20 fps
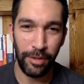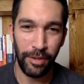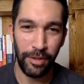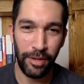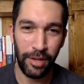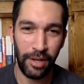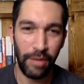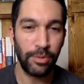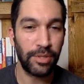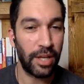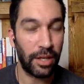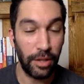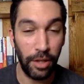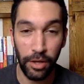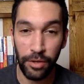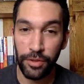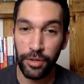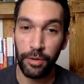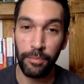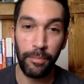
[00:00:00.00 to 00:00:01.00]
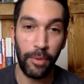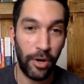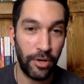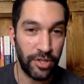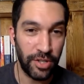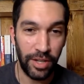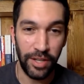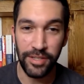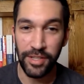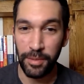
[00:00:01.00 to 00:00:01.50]
And he was like, look, they're a
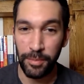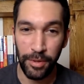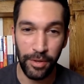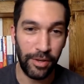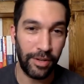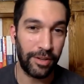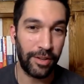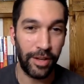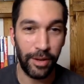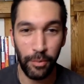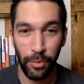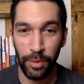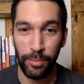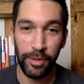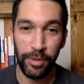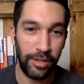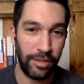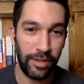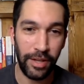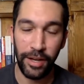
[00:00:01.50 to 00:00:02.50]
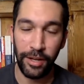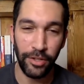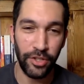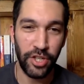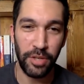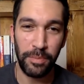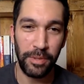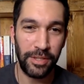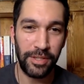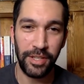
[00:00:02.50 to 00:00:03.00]
marginalized community like women and
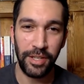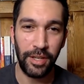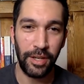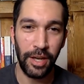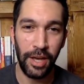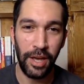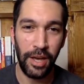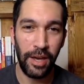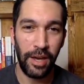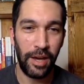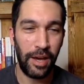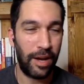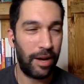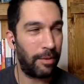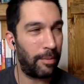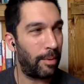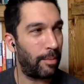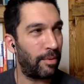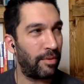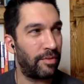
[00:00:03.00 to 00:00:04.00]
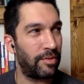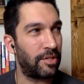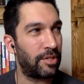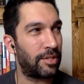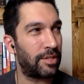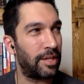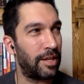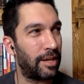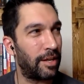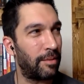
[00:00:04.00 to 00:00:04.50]
LGBT. I remember even
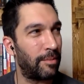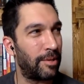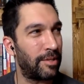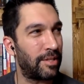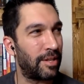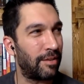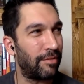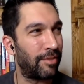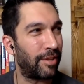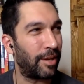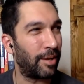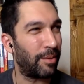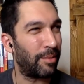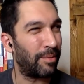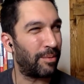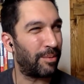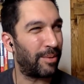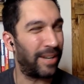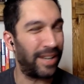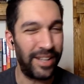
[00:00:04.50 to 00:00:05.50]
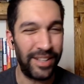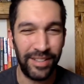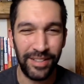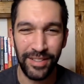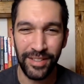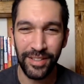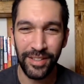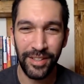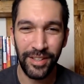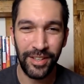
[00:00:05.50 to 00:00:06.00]
just thinking to myself, like, what?
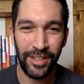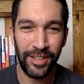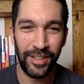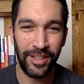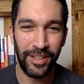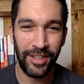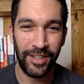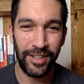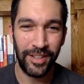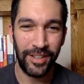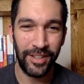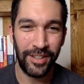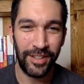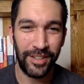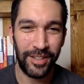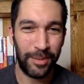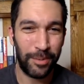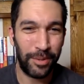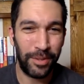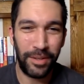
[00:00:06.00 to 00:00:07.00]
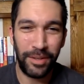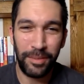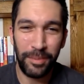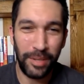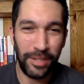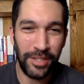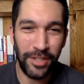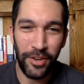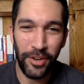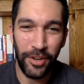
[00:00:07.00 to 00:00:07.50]
Like, what am
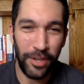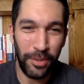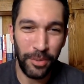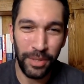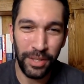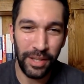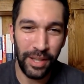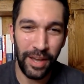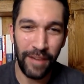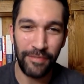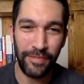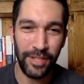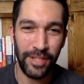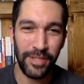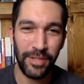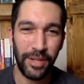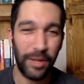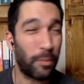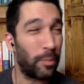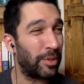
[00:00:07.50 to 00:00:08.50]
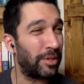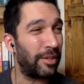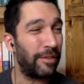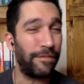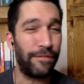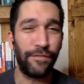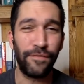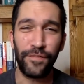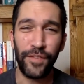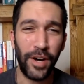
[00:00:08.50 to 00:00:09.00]
I talking to a leftist? Like, what the
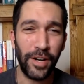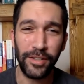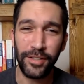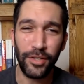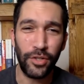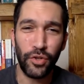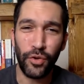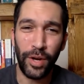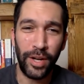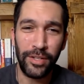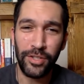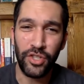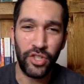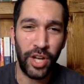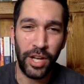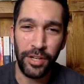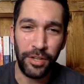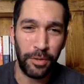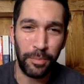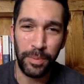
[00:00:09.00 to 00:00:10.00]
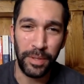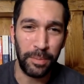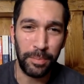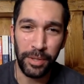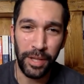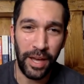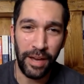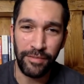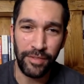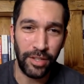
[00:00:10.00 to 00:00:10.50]
fuck do transgender
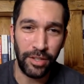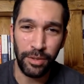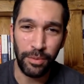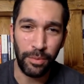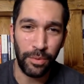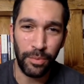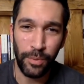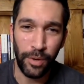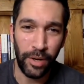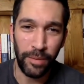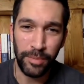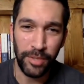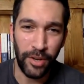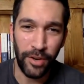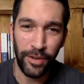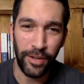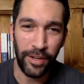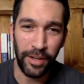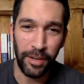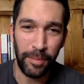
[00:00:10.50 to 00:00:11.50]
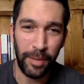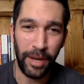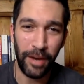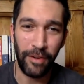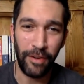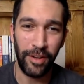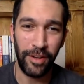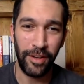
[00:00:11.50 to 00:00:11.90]
people have to do with what I'm talking about?